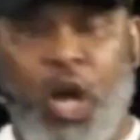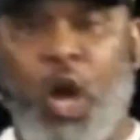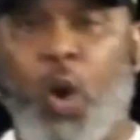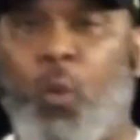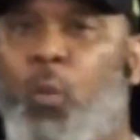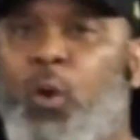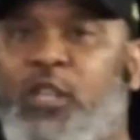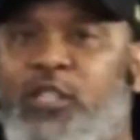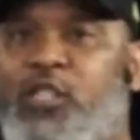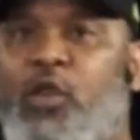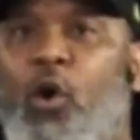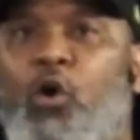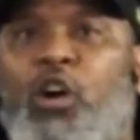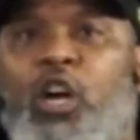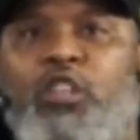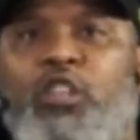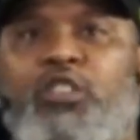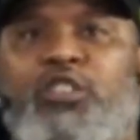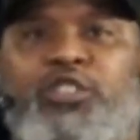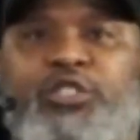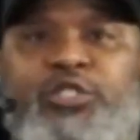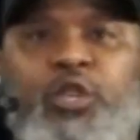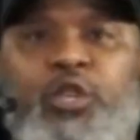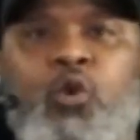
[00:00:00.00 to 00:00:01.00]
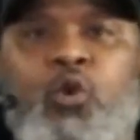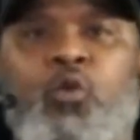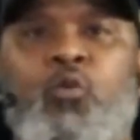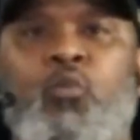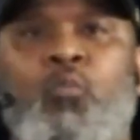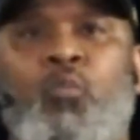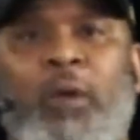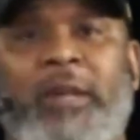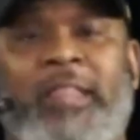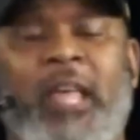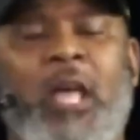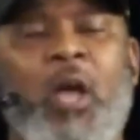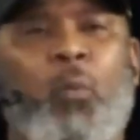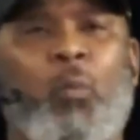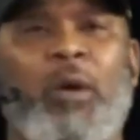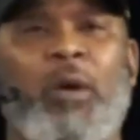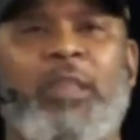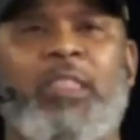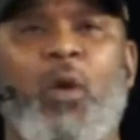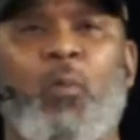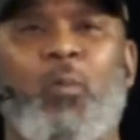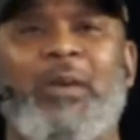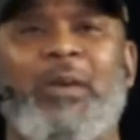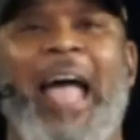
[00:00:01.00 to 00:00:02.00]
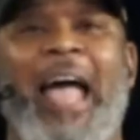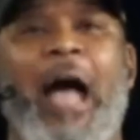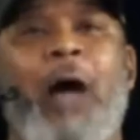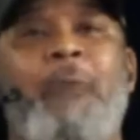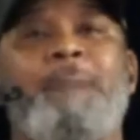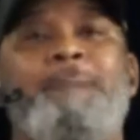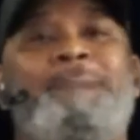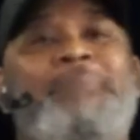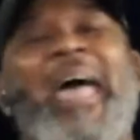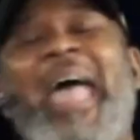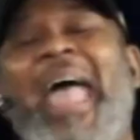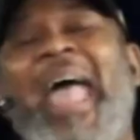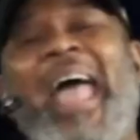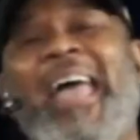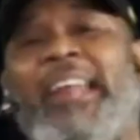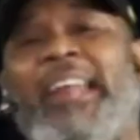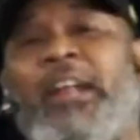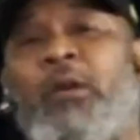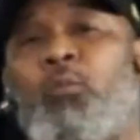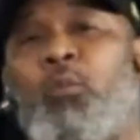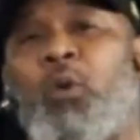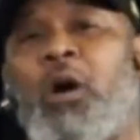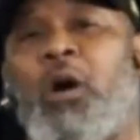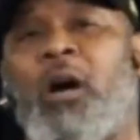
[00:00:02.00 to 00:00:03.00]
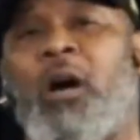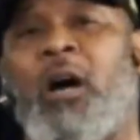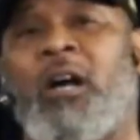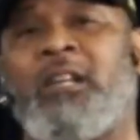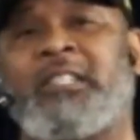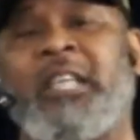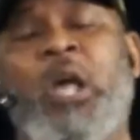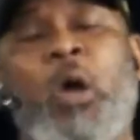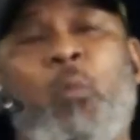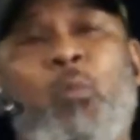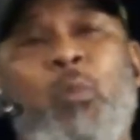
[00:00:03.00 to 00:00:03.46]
we're so consumed with how bad it was,